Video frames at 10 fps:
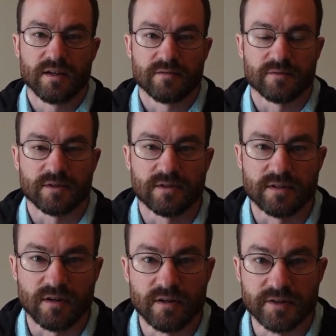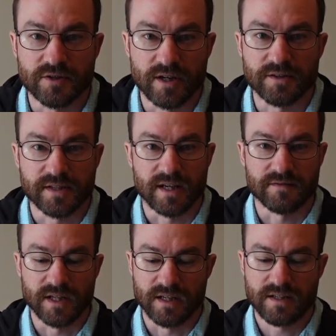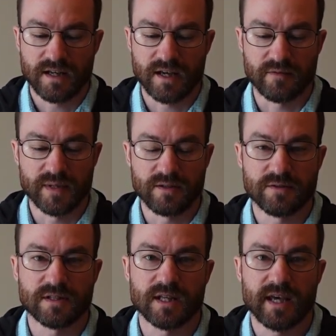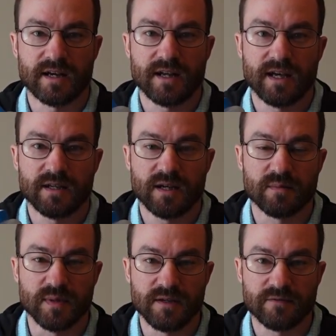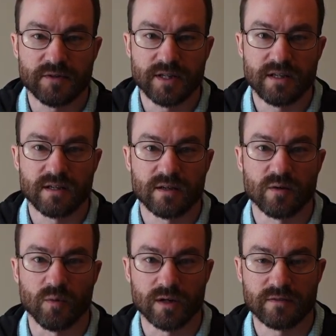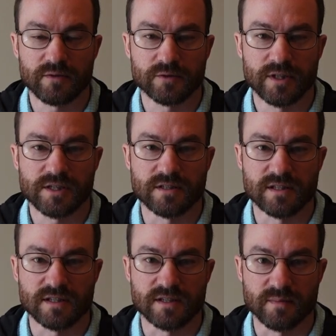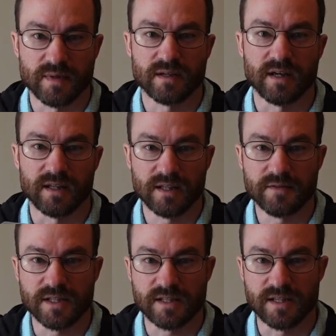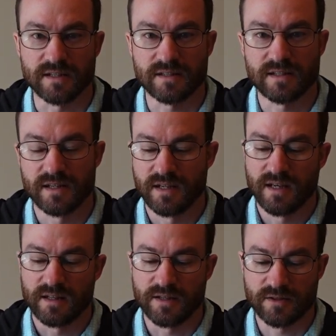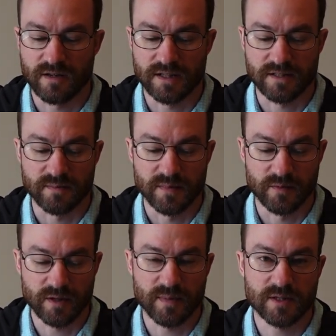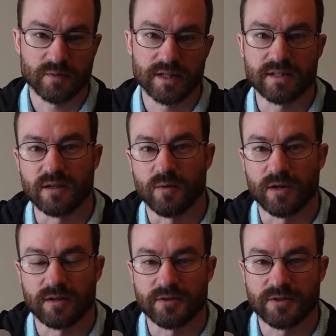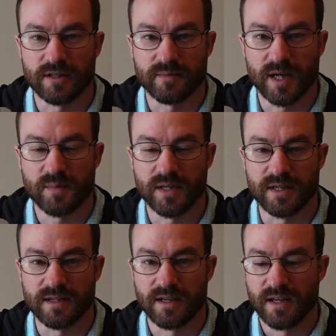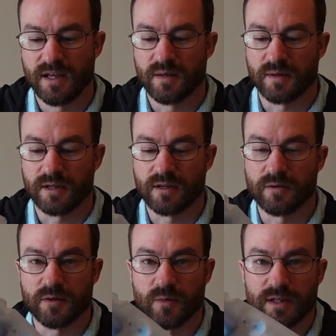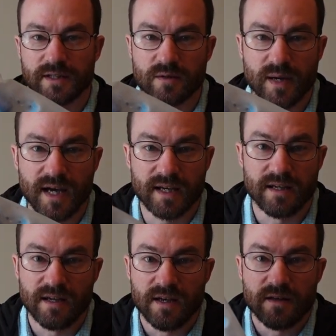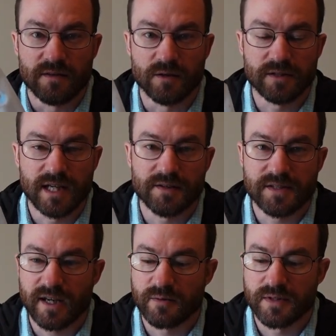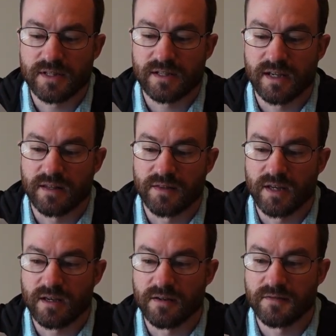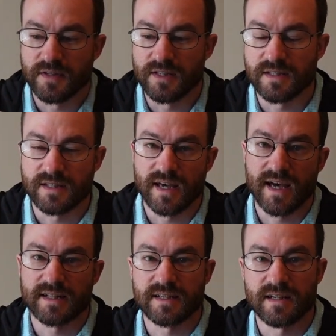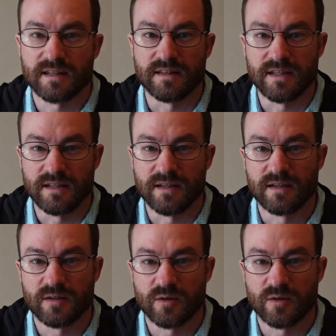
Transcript: For all the trails that I've done, I've been using the Continental Be-Free water filtration system. I love these things. These are awesome. One of the best ways to get water on trail in my opinion. I'm going to go with a 1 liter bag. The only downside with this that I can think of is that the